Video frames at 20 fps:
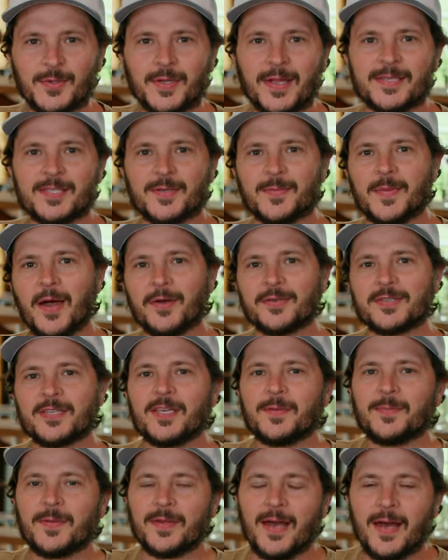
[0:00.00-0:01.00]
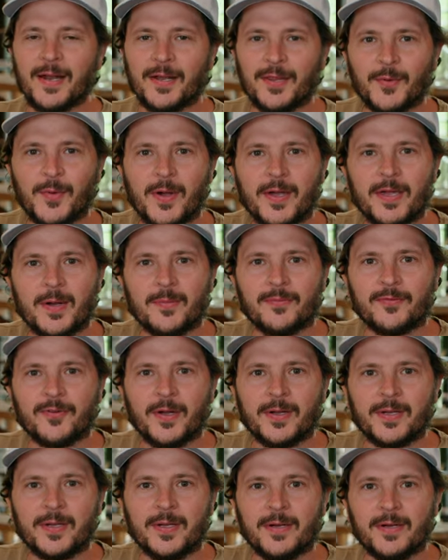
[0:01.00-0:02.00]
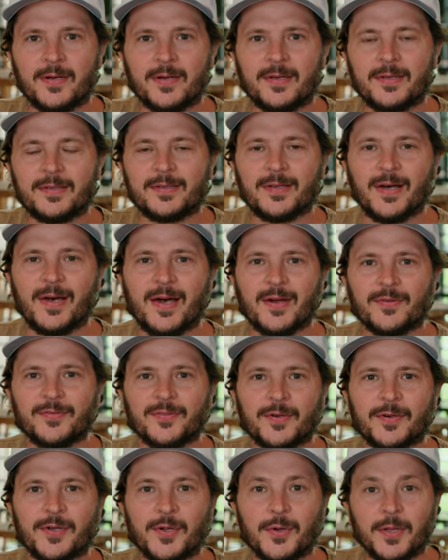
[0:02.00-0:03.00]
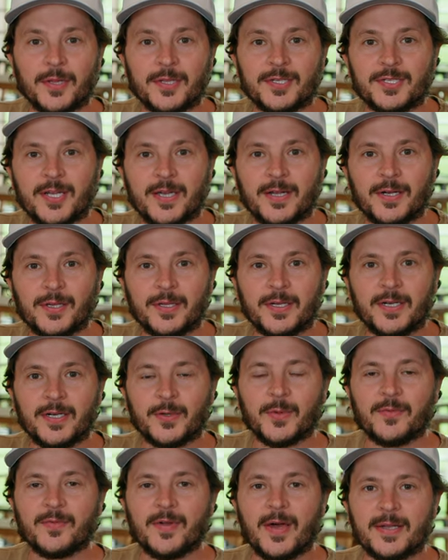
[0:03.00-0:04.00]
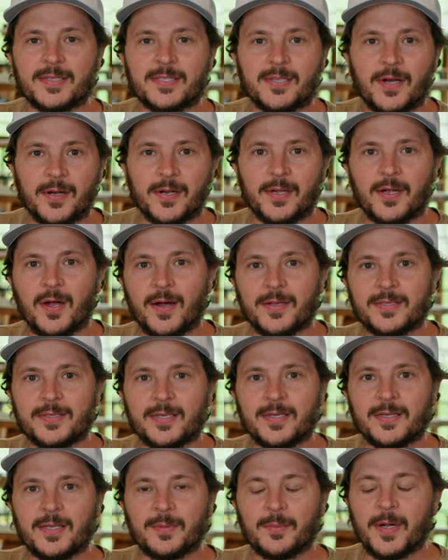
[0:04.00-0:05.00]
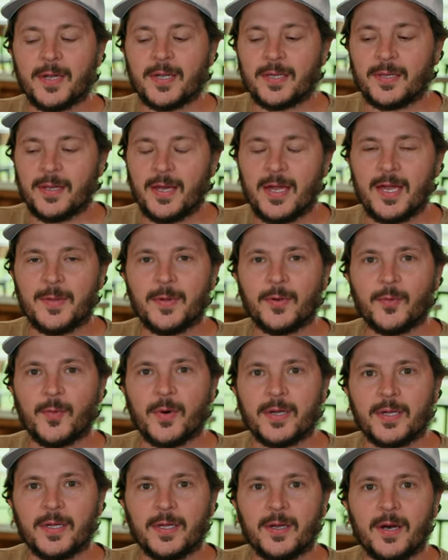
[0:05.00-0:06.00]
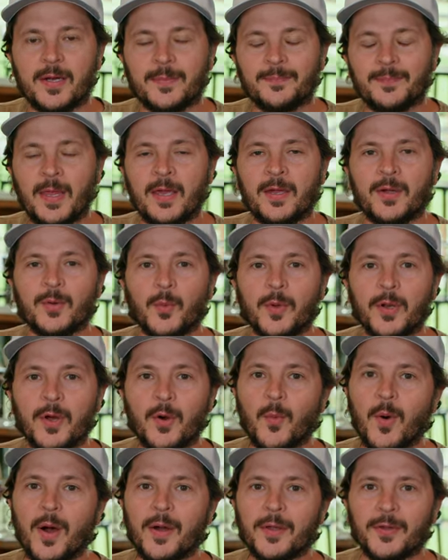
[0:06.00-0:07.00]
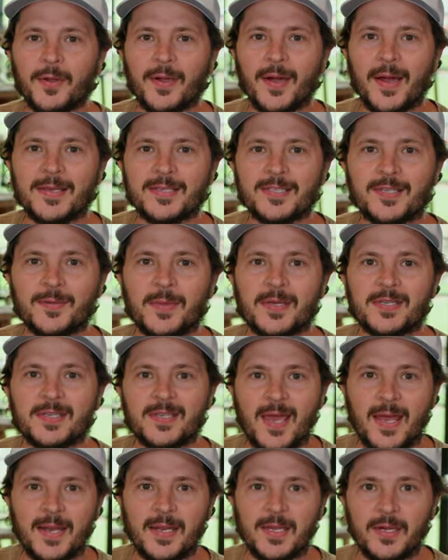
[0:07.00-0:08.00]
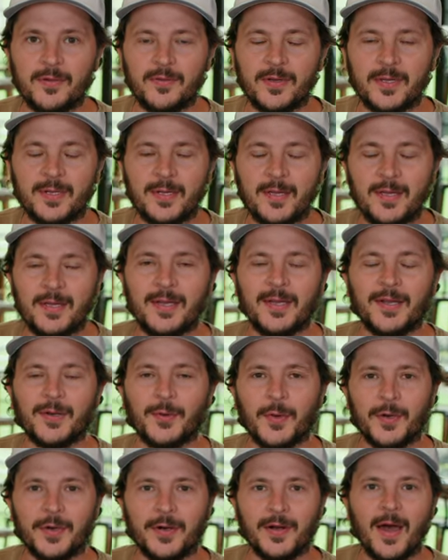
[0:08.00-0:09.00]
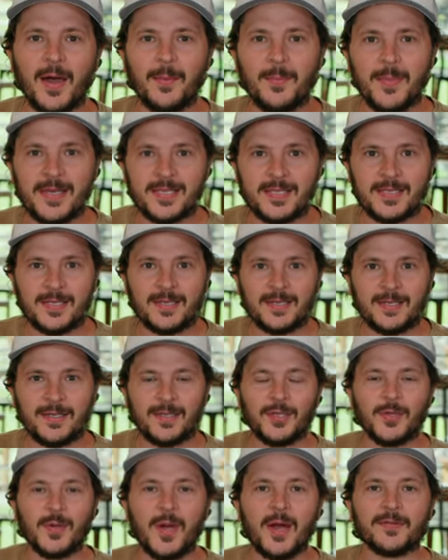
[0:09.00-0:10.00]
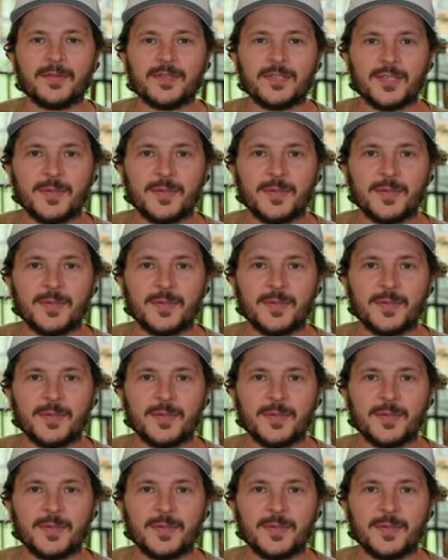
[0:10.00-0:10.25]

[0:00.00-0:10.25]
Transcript: we'll get some housekeeping out of the way up front here. If you're new to the channel here, we've got a ton of content that Michael and I have been working on. We don't want you guys to miss any of it. In order to not miss it, you have to